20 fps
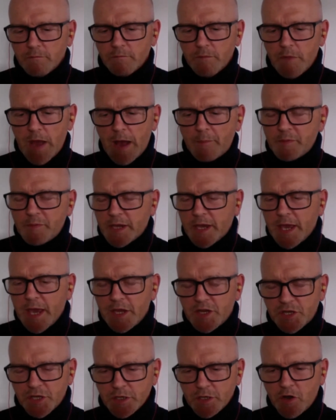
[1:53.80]

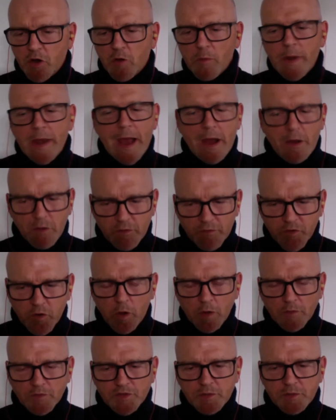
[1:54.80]
application coming out of
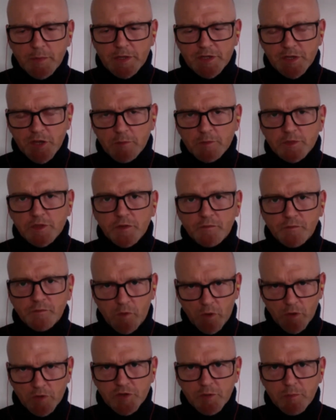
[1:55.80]
quantum in terms of
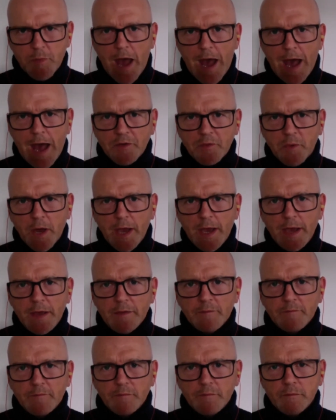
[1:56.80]
quantum hardware
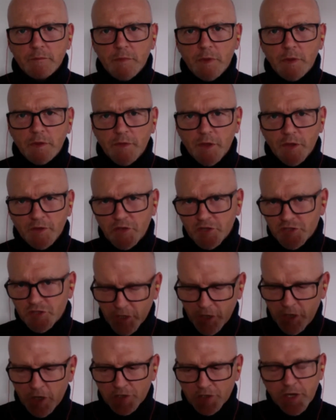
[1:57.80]
that doesn't
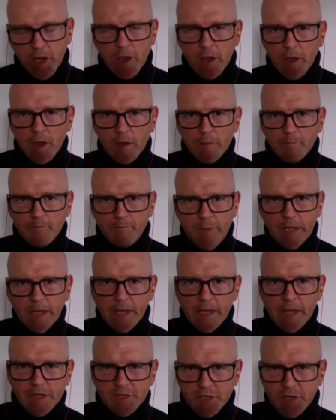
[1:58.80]
cost
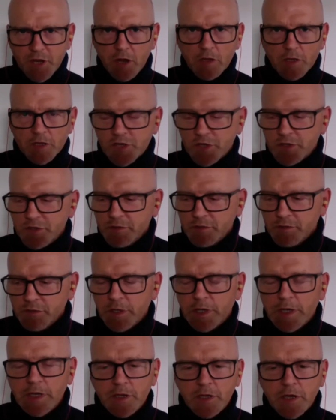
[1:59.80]
billions of dollars and
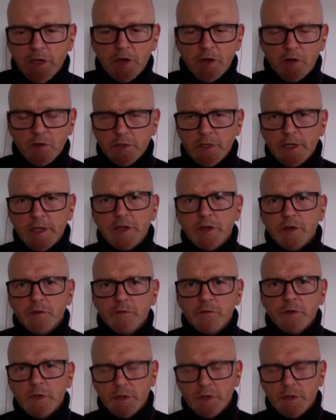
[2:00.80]
can only do